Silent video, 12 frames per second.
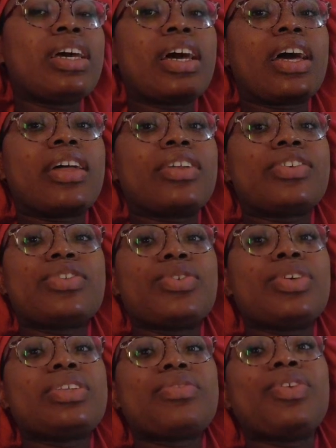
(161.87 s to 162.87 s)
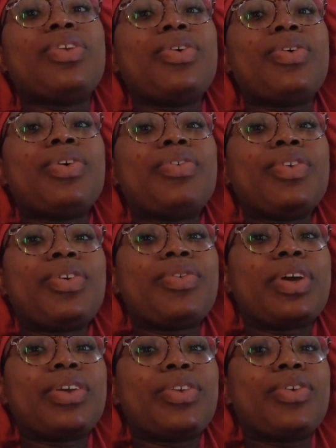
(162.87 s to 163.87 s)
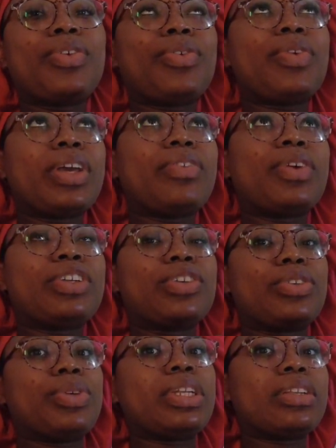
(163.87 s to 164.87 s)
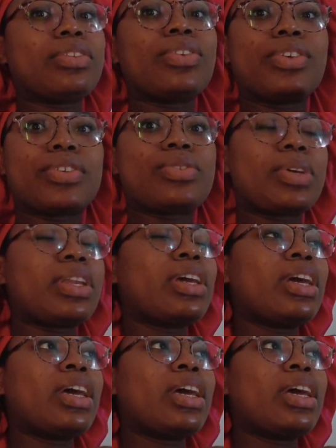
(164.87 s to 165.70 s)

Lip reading: And just do it, even though what you don't know what you're doing. So just do it.